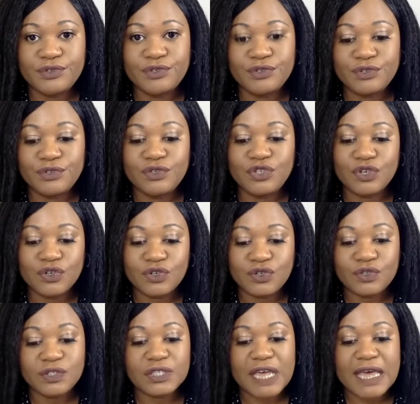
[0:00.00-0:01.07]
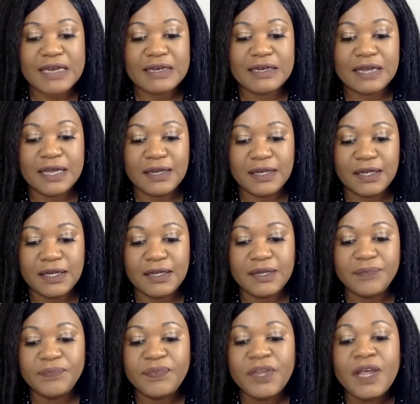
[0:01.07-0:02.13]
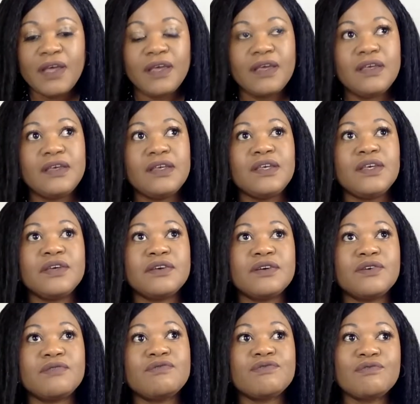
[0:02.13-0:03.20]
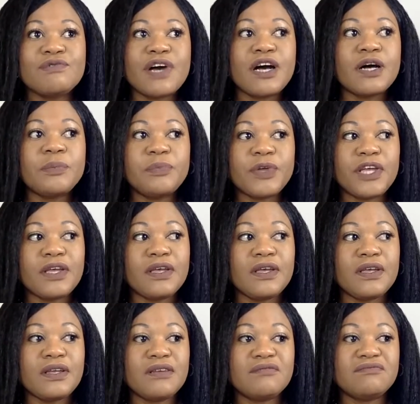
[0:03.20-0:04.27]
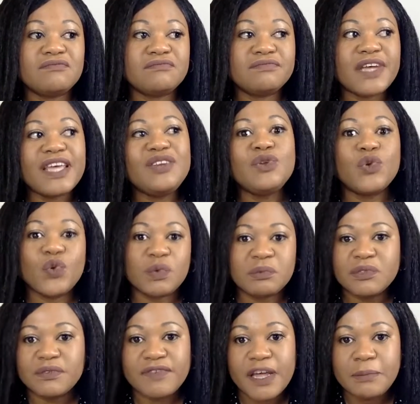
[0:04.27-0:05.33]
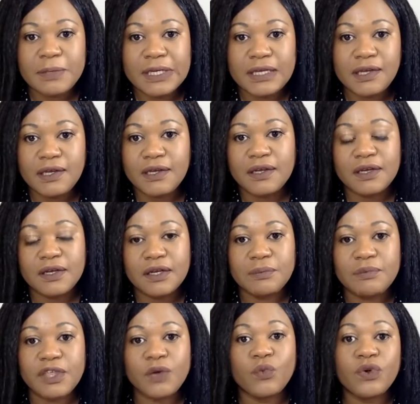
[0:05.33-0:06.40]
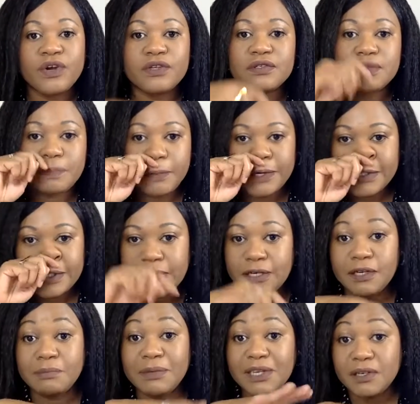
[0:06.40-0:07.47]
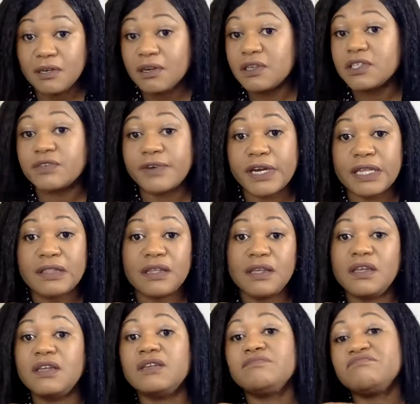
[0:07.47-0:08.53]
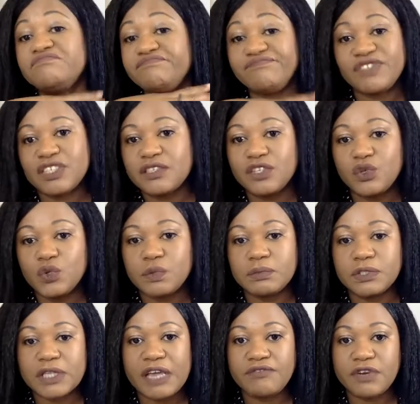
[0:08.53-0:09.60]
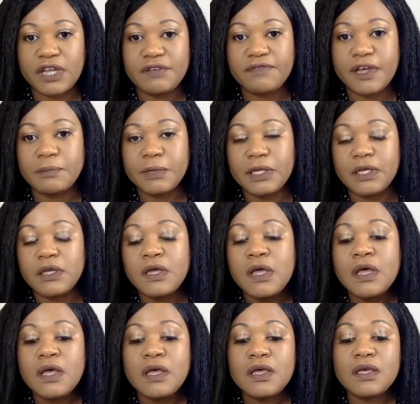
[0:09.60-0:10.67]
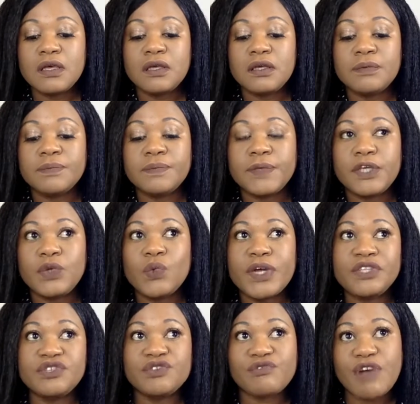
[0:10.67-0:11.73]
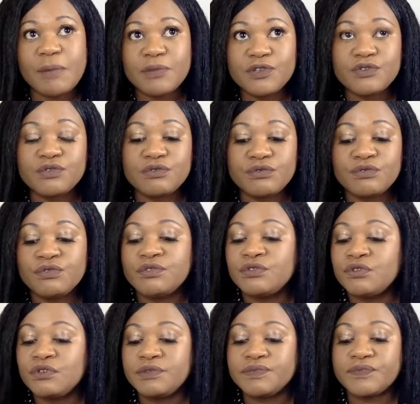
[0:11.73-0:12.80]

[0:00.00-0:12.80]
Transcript: to Donald and Nellie. He grew up in a normal family. Um, the middle class or anything, just a normal everyday family. Um, he went to grammar school